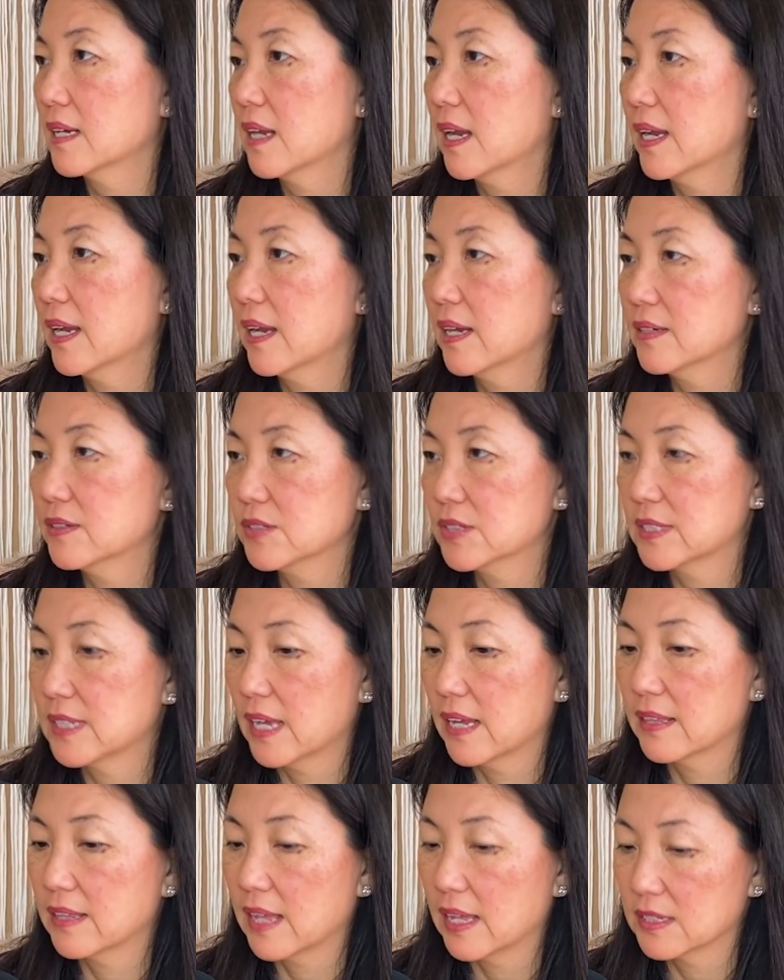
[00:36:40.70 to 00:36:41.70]
And I
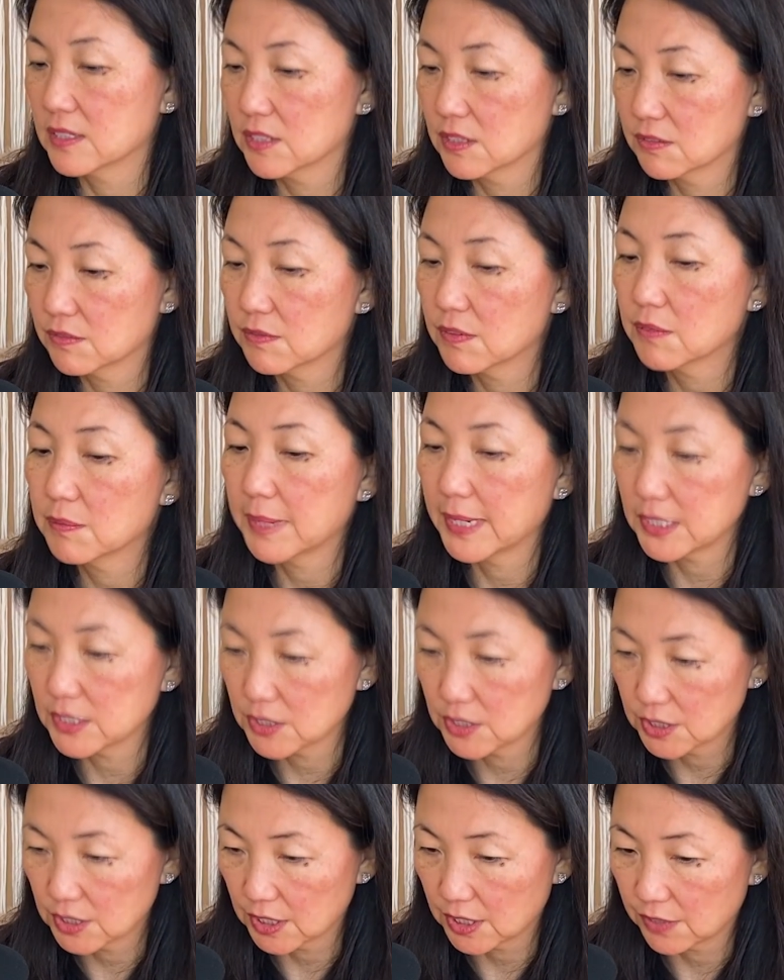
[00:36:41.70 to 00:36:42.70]
understand that. So
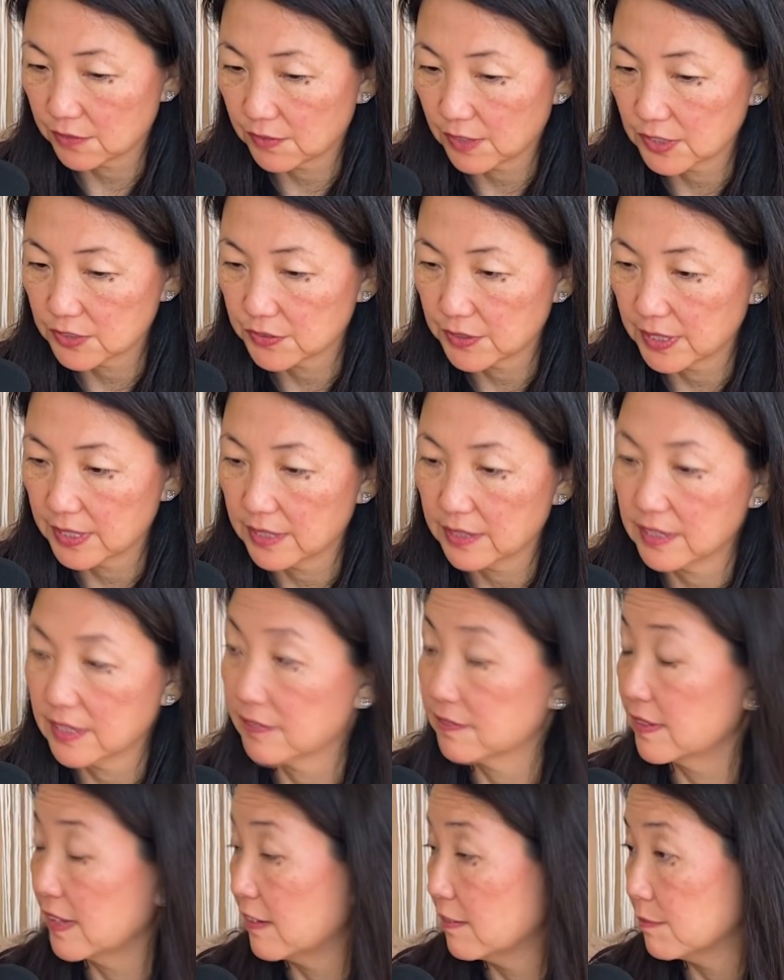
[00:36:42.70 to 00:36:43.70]
patients do get frustrated.
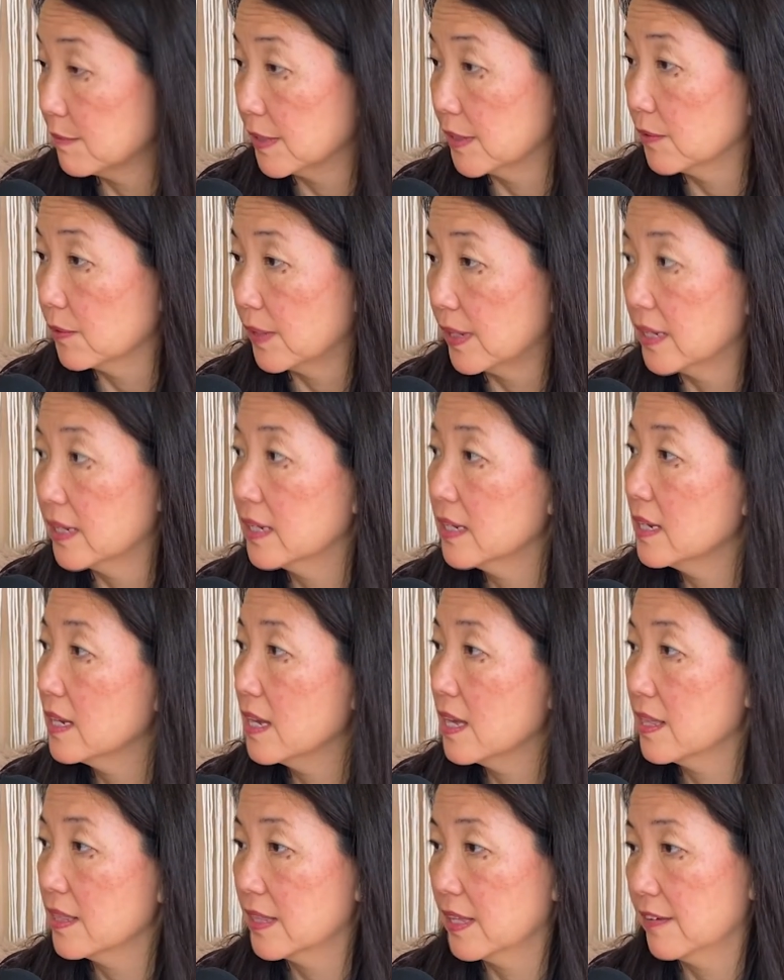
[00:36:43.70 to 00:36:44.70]
They've left me when
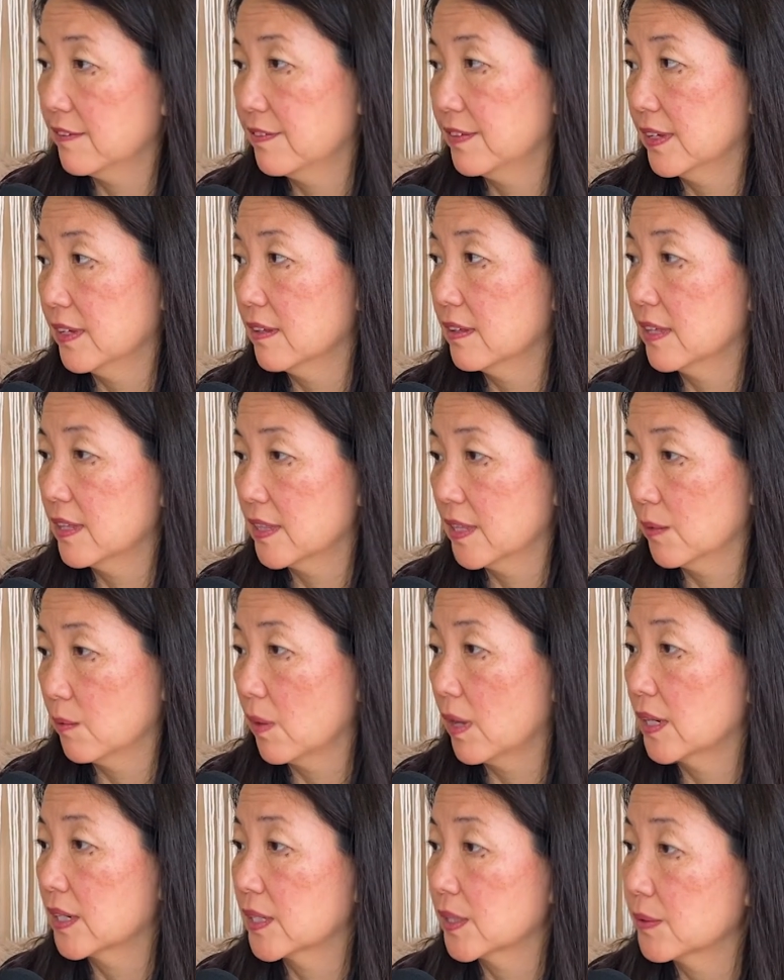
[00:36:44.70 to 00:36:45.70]
they feel that they
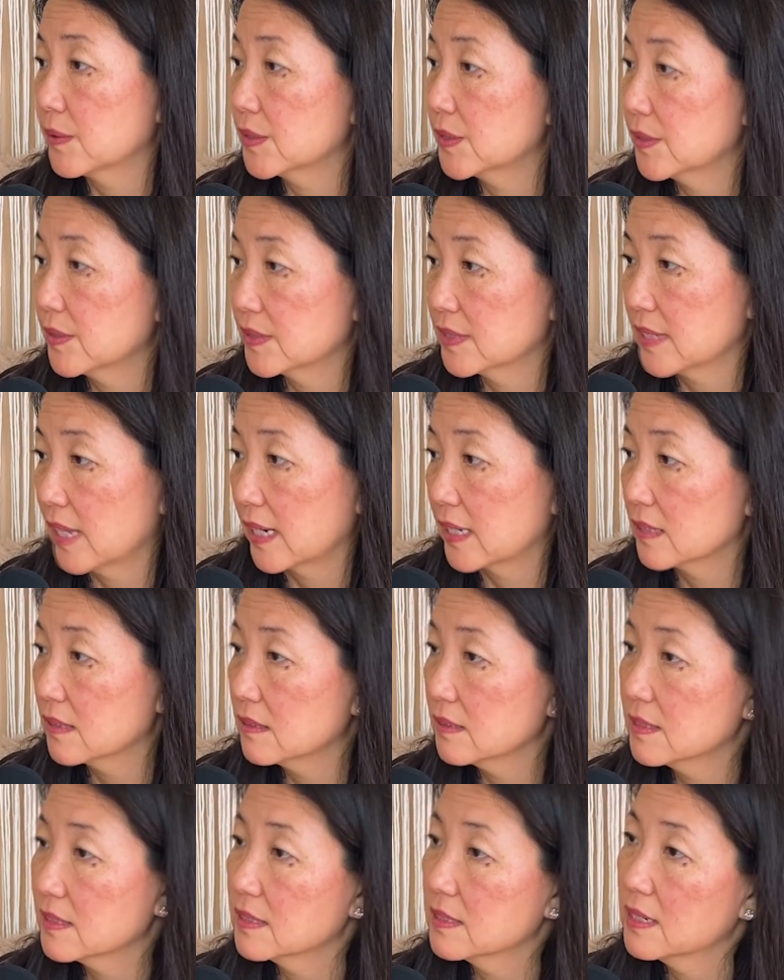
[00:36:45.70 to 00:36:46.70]
want to go into a
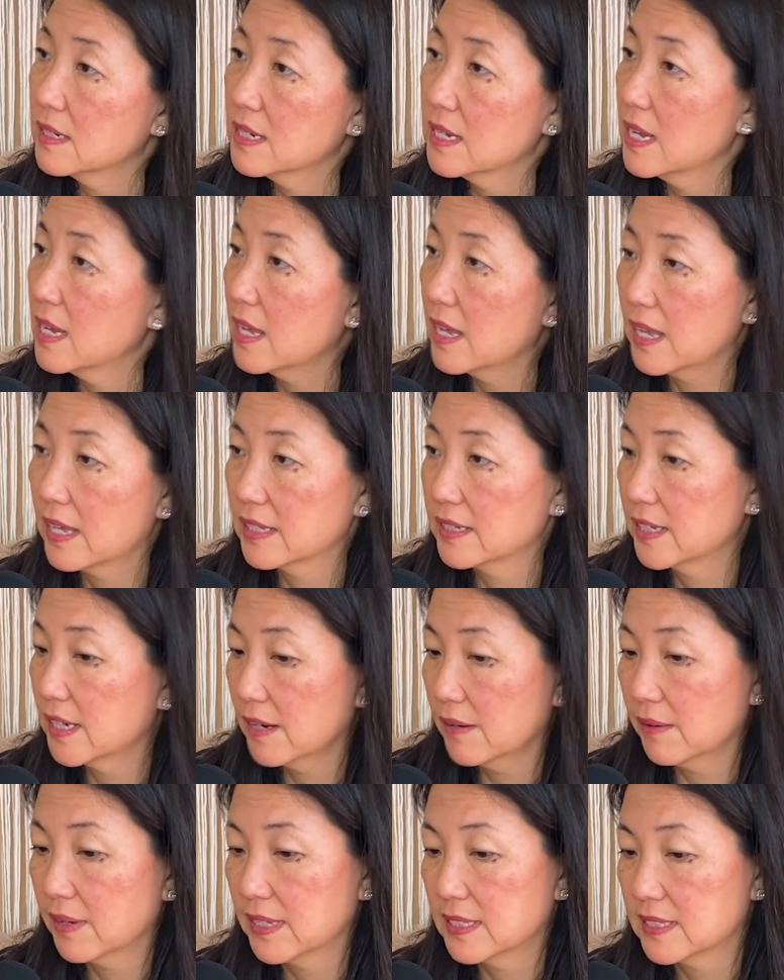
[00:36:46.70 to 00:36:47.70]
cycle. And,
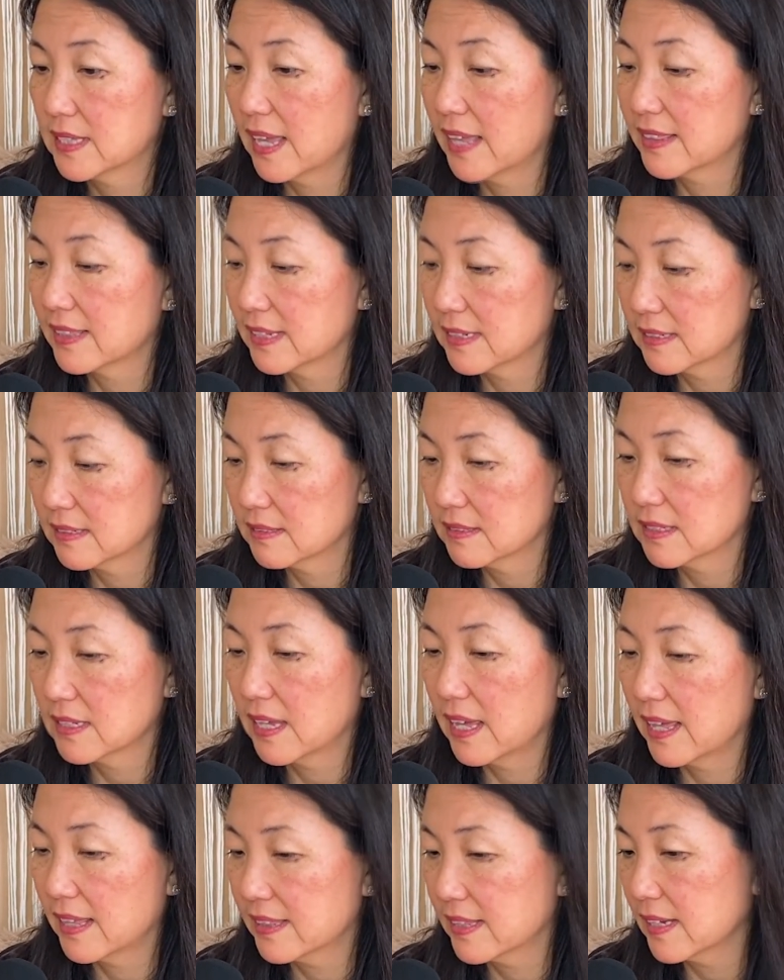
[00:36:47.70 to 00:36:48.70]
it's at the
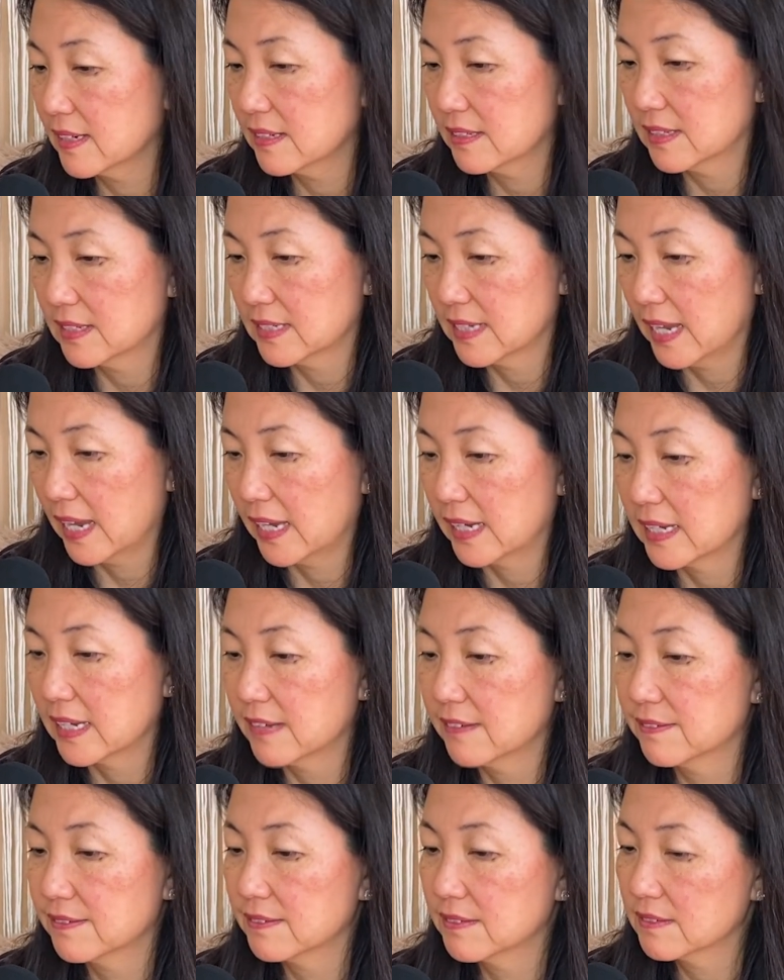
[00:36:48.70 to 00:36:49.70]
end of the day,
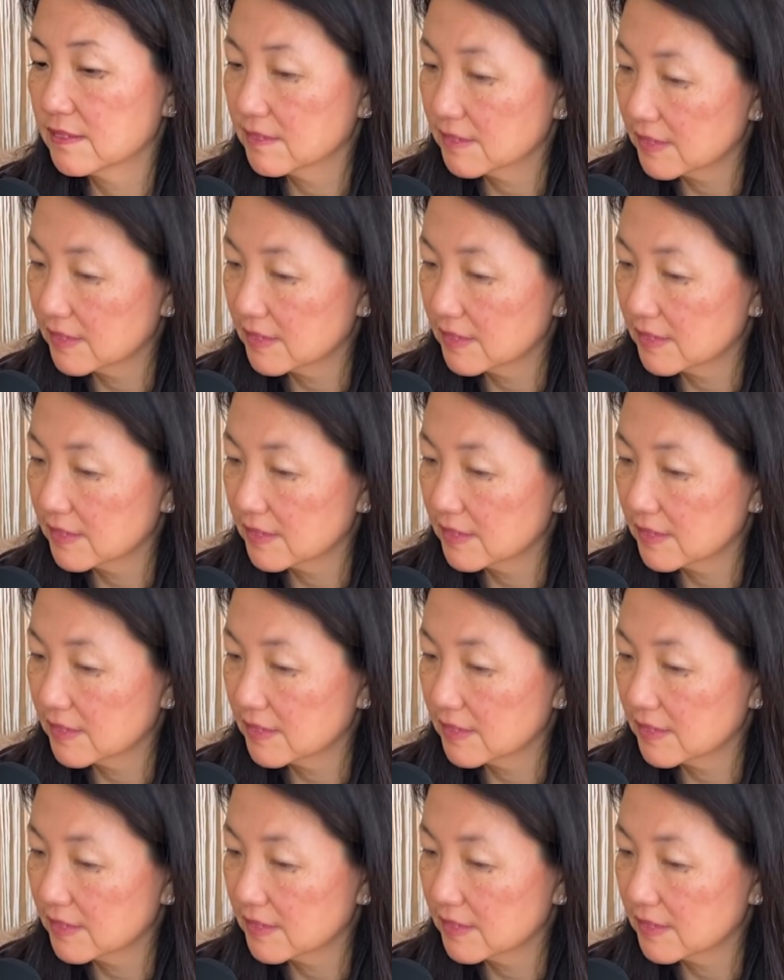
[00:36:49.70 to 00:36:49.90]
if